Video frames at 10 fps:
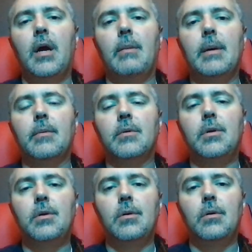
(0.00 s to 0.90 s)
I'm able
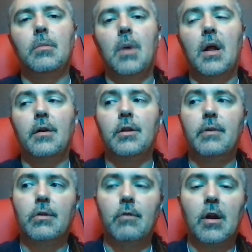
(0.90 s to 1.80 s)
to monitor
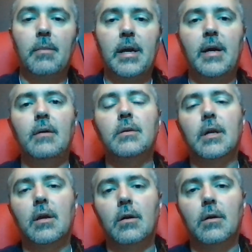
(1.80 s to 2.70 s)
it throughout my house. I
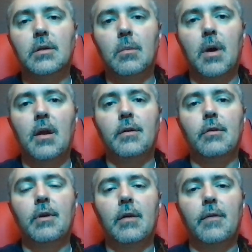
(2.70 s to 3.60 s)
could also
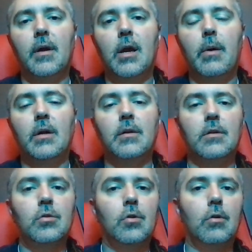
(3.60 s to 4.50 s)
monitor it if I go out to the
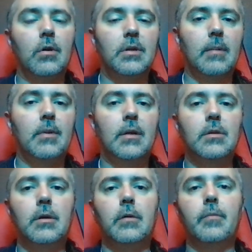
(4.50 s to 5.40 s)
store or something,
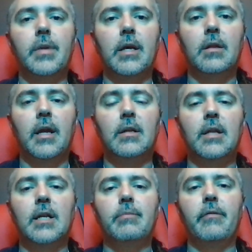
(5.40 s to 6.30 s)
so
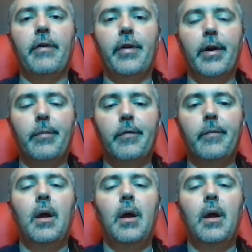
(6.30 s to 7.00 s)
that's been very helpful.